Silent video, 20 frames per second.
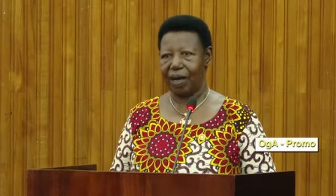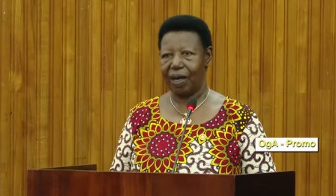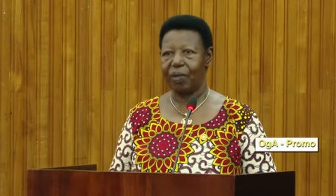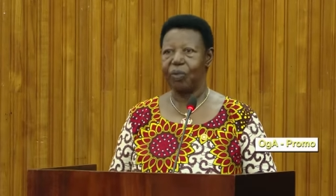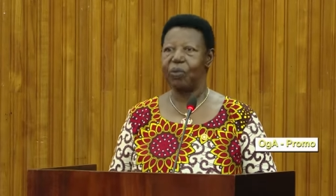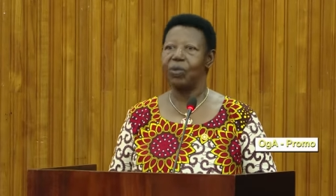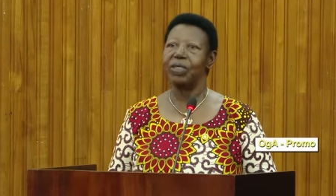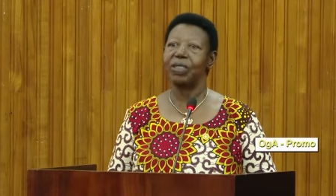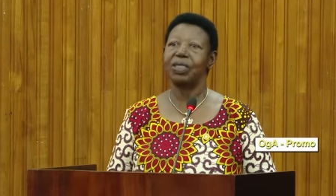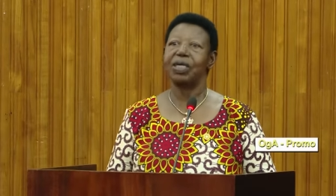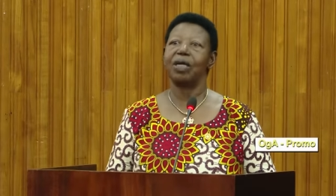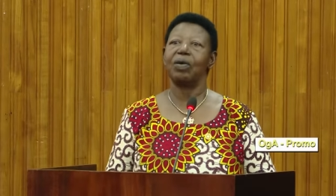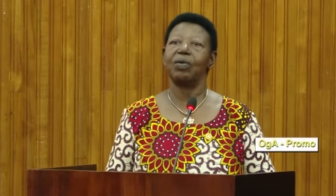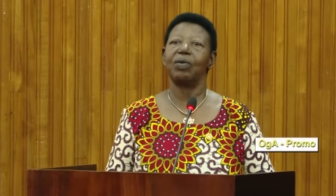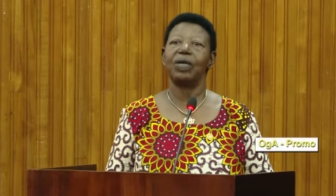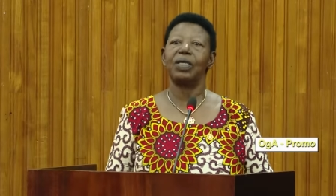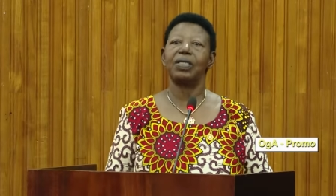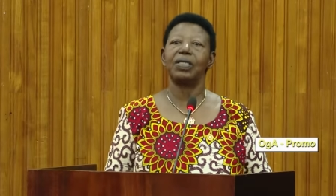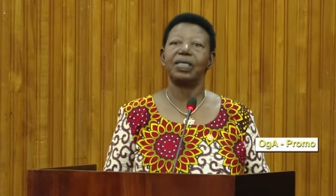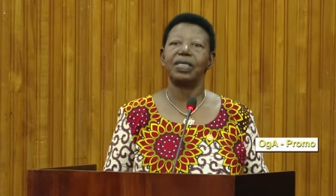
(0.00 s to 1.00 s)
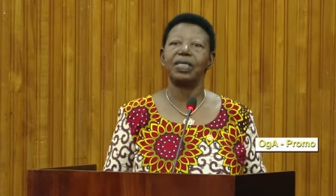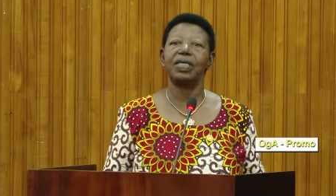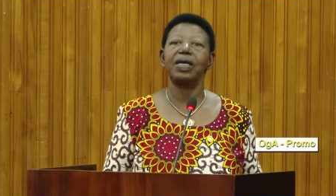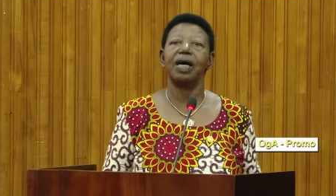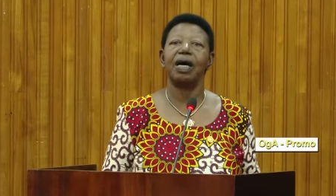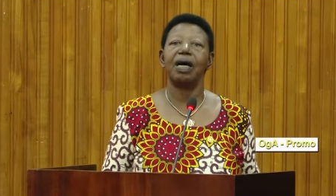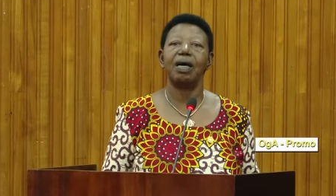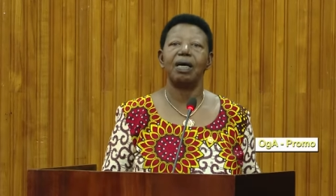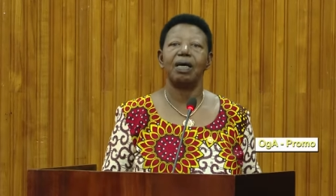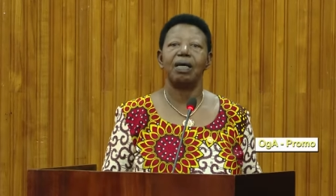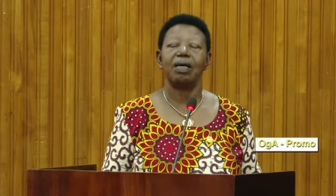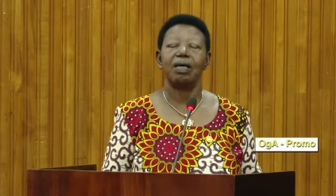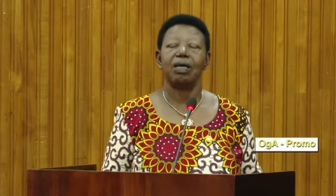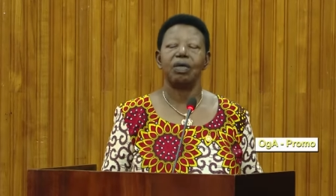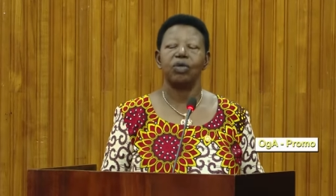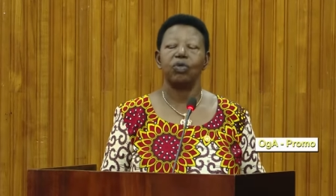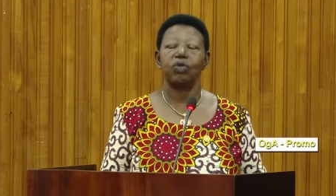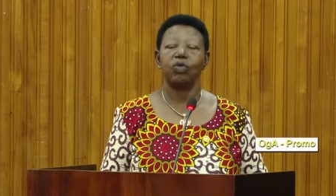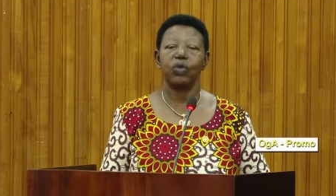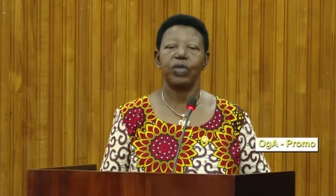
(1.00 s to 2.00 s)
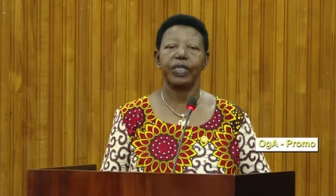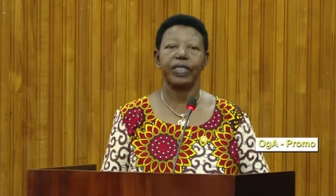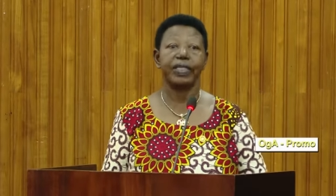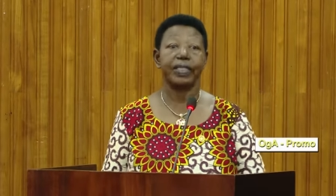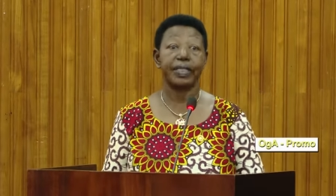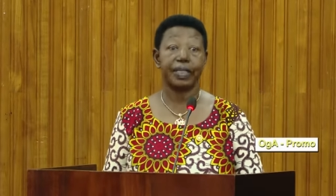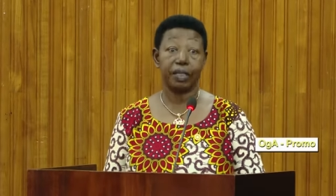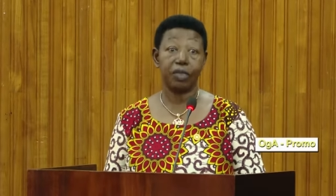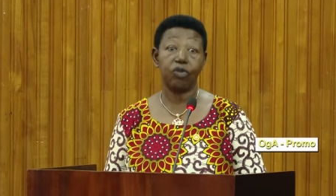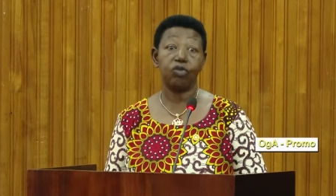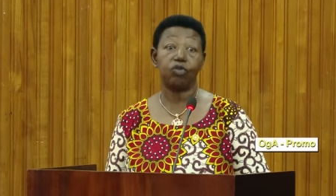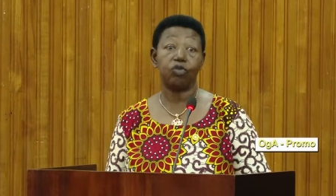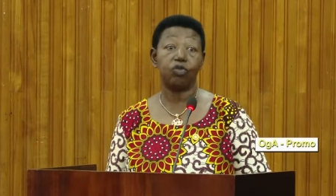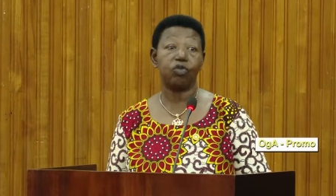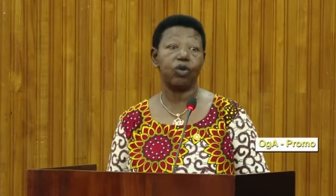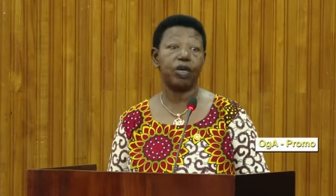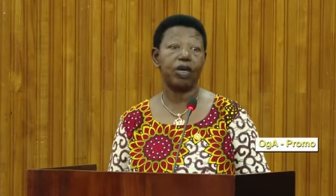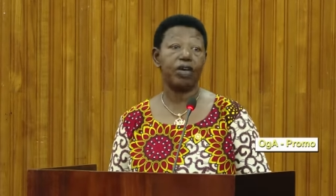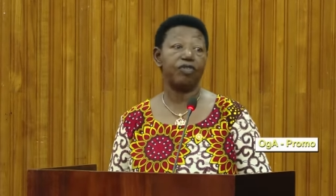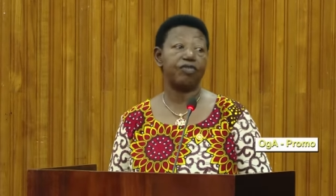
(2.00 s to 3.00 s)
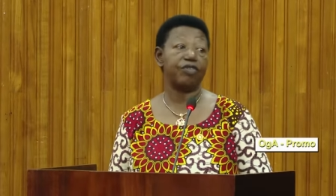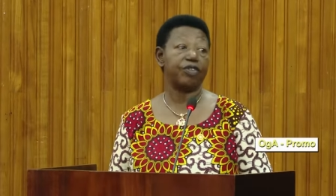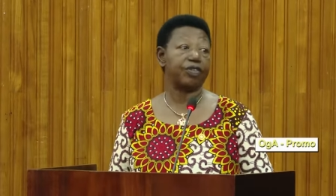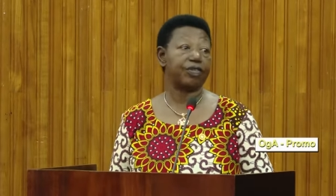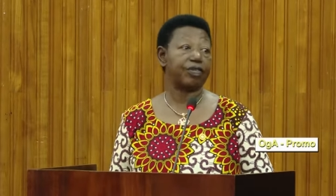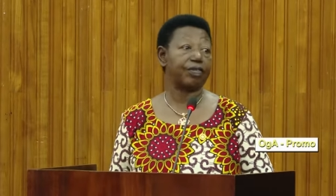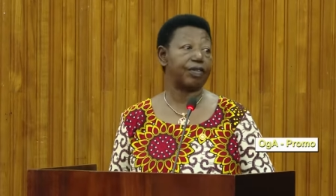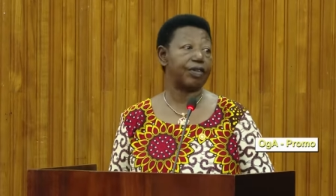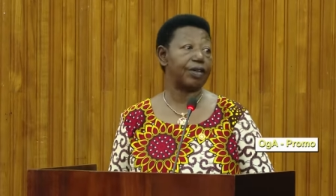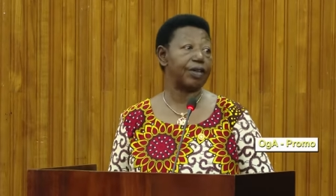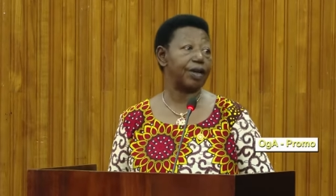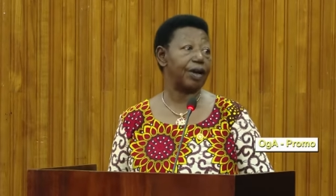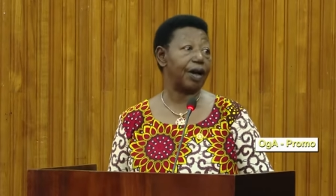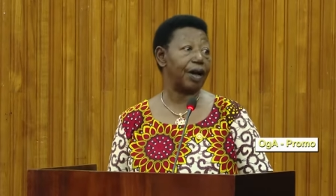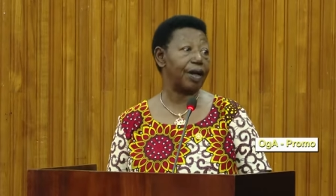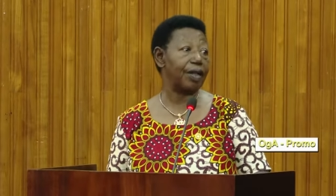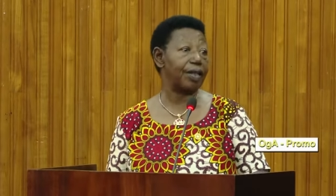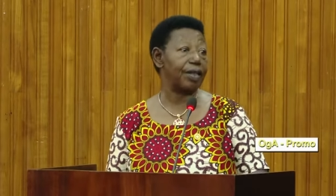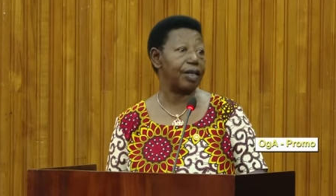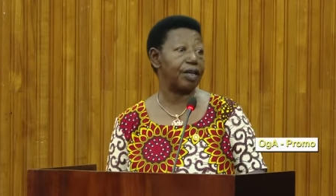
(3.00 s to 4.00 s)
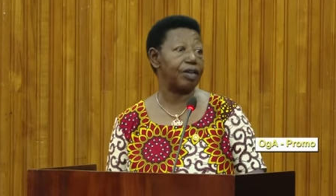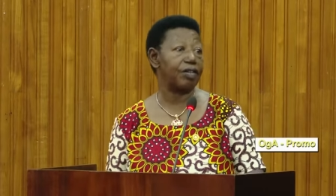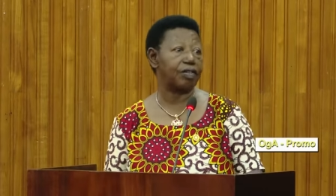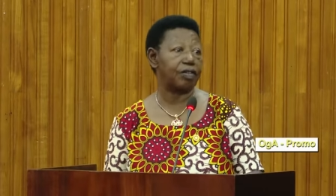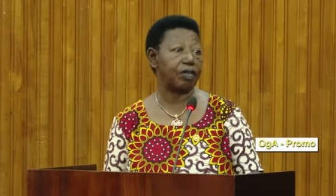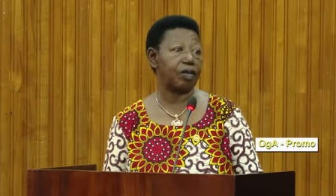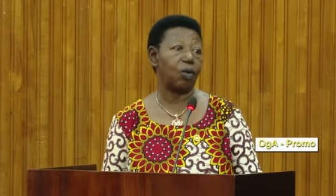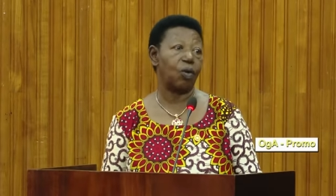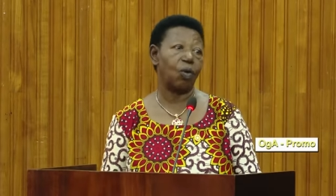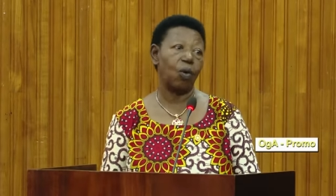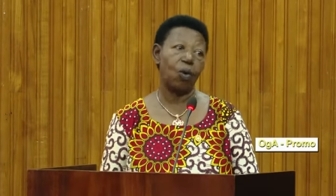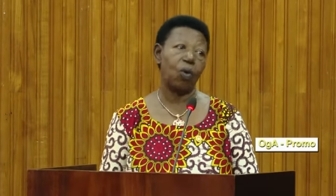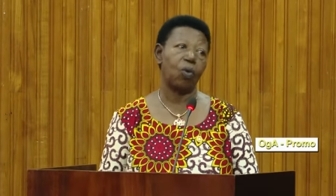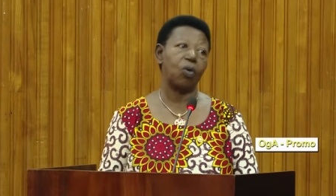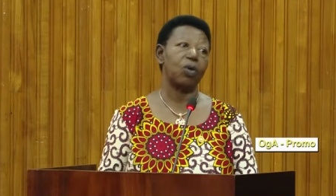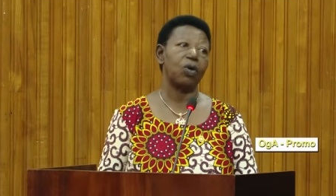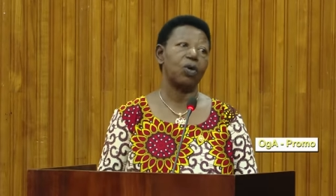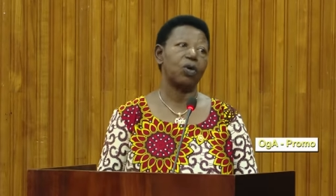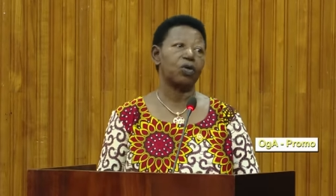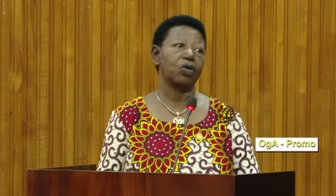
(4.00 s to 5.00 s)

I wish I was here to listen to everything and then say, oh,